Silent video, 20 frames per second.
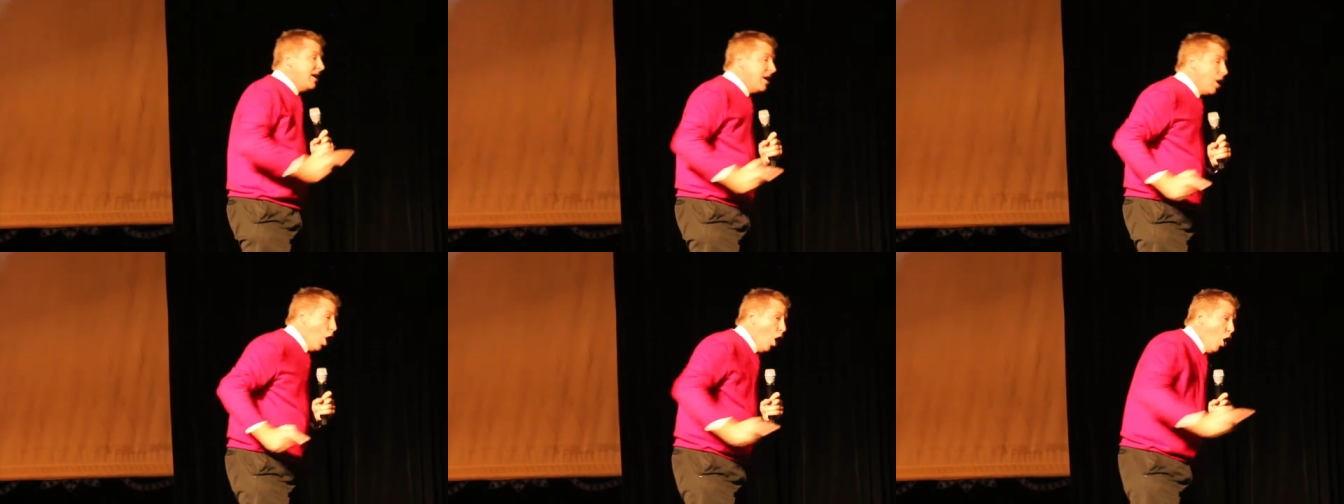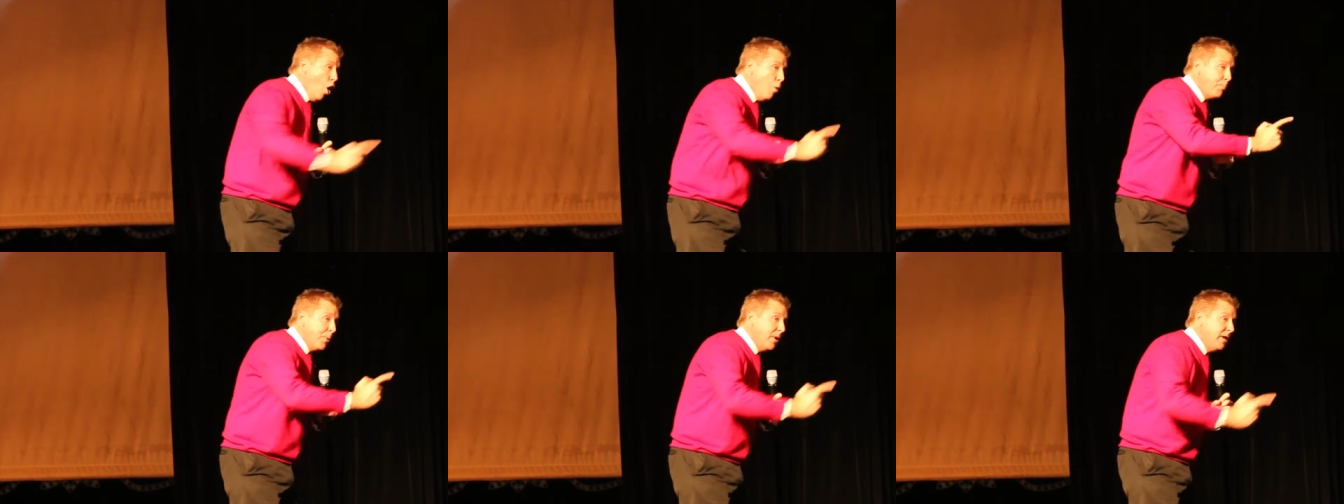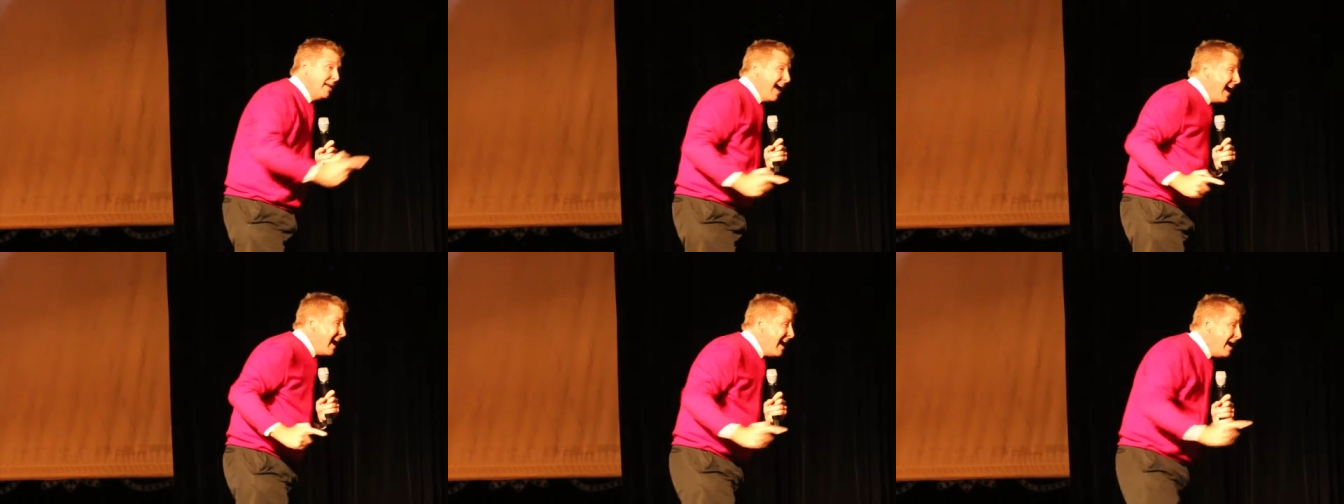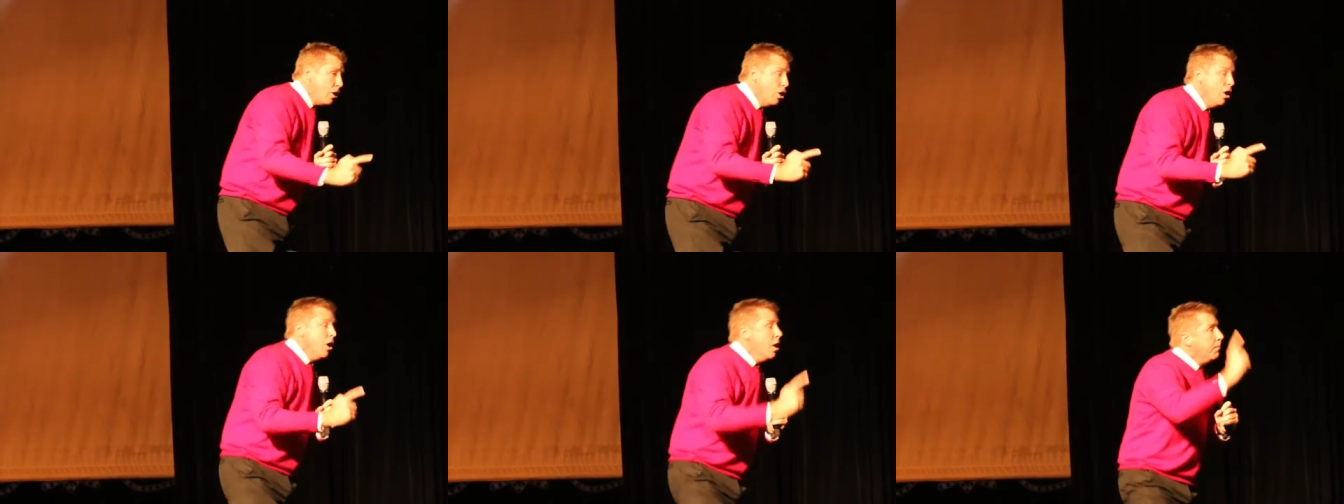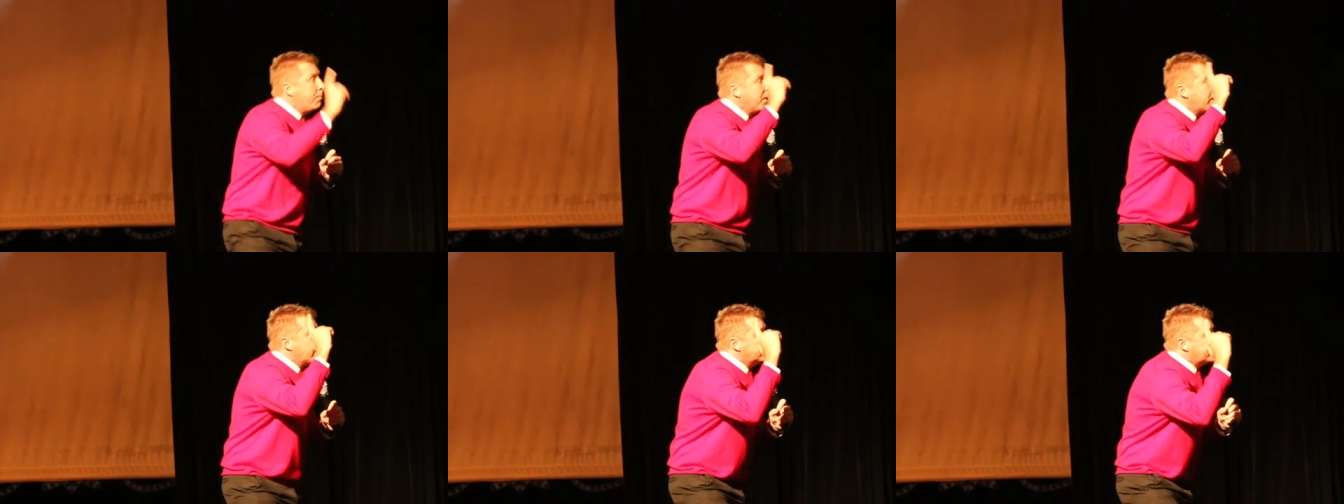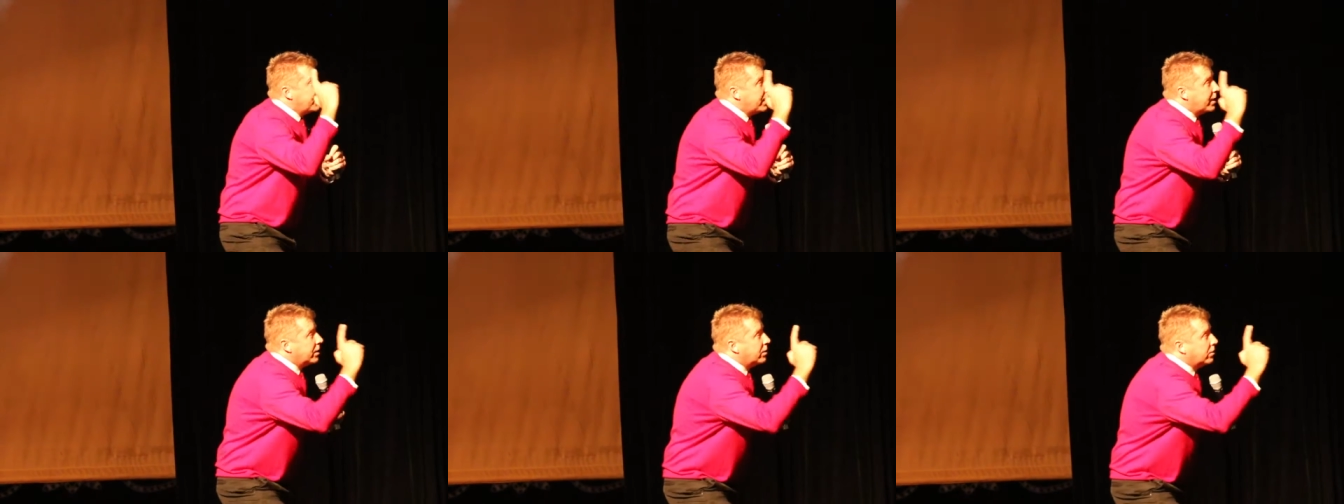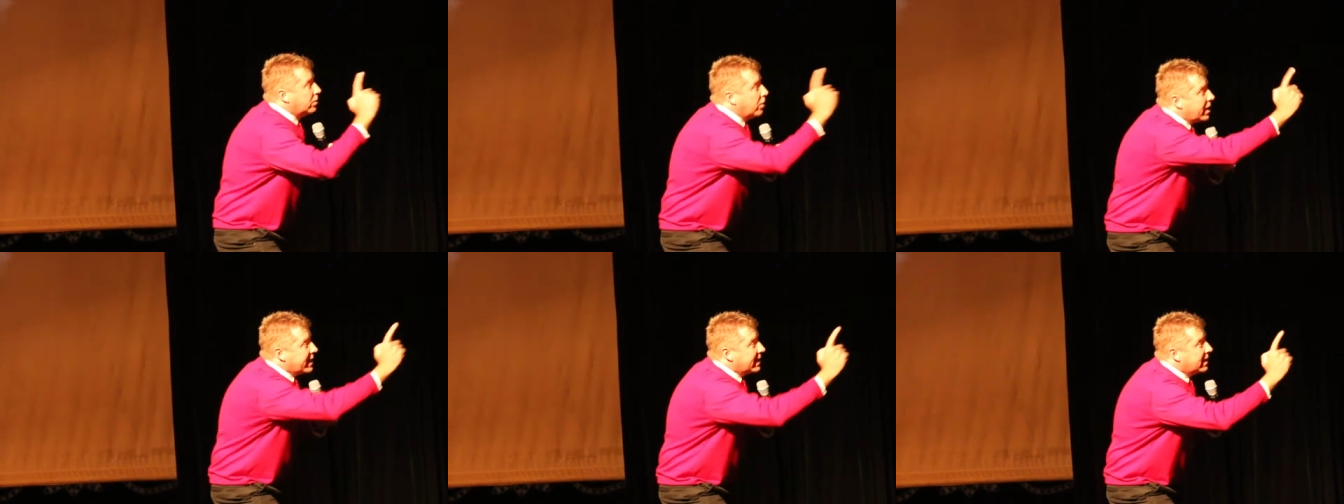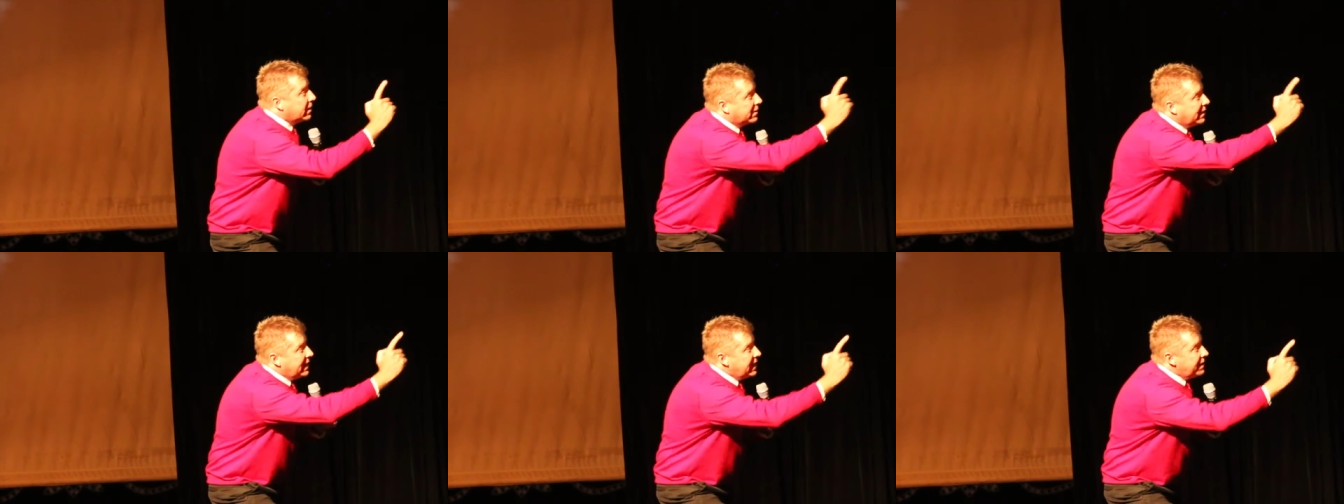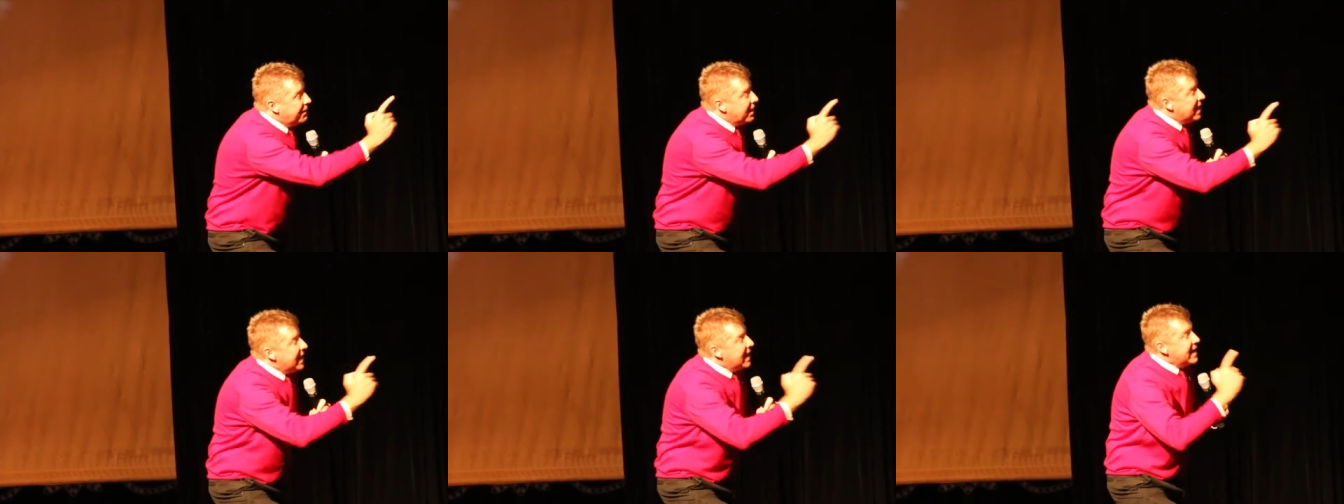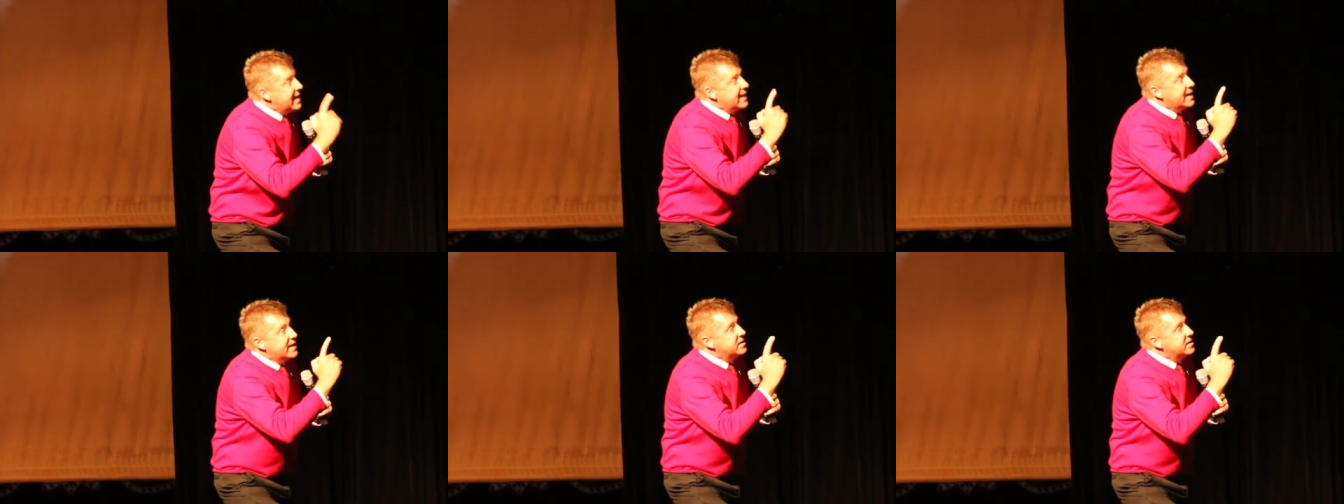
the open air because he could look at a leaf. He